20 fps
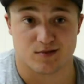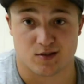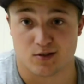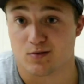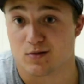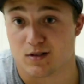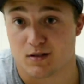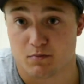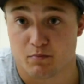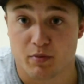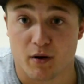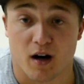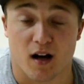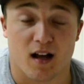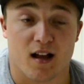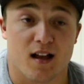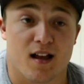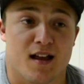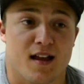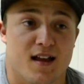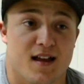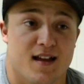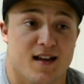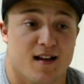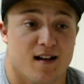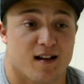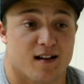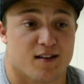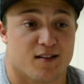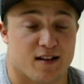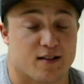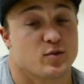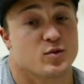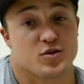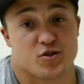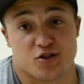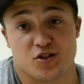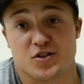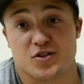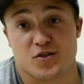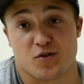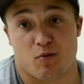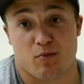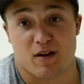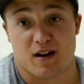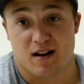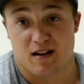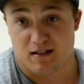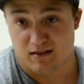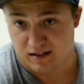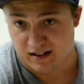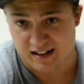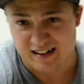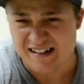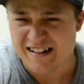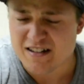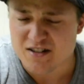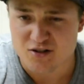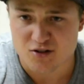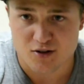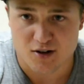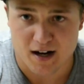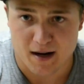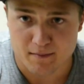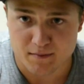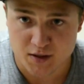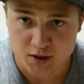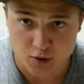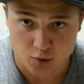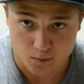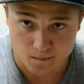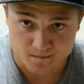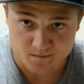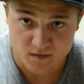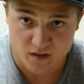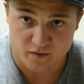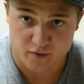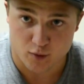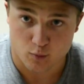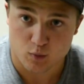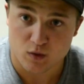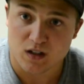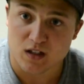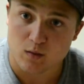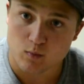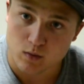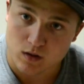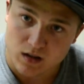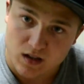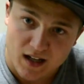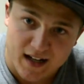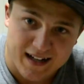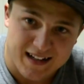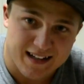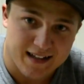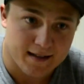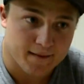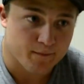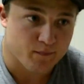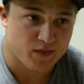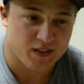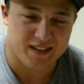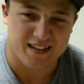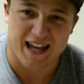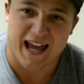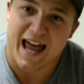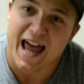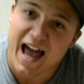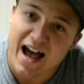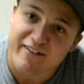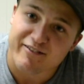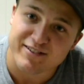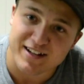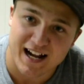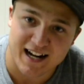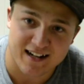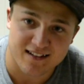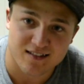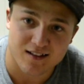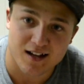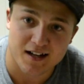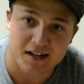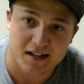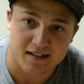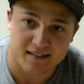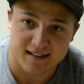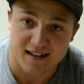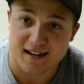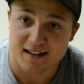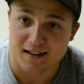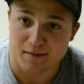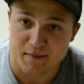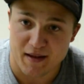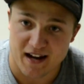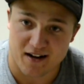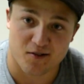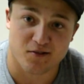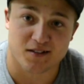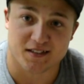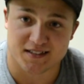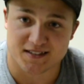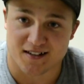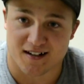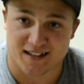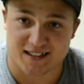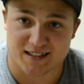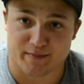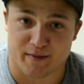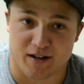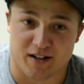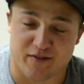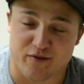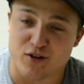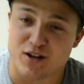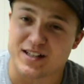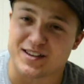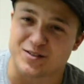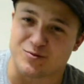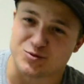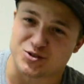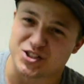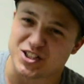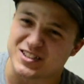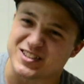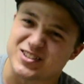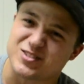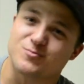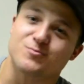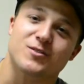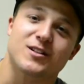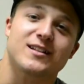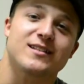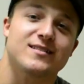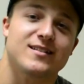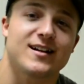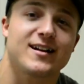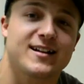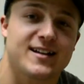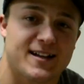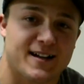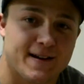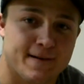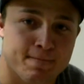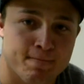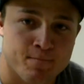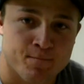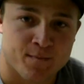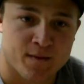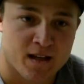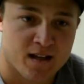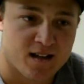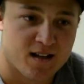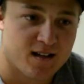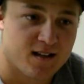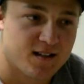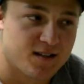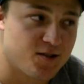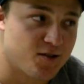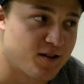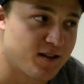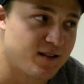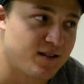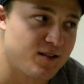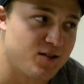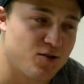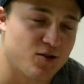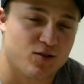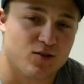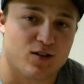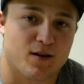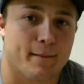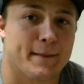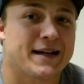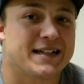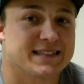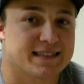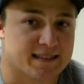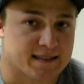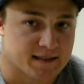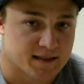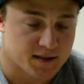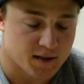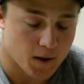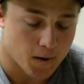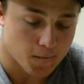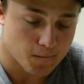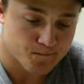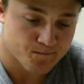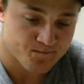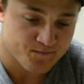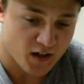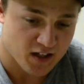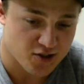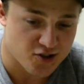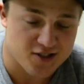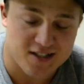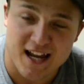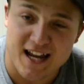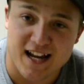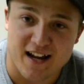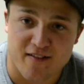do it. But that's what you should do. I mean, and on Instagram, too. If you're really good with lighting, it's that half-natty lighting that, like, Matt Ogus talks about. If you get just the right lighting, you can look amazing. So, just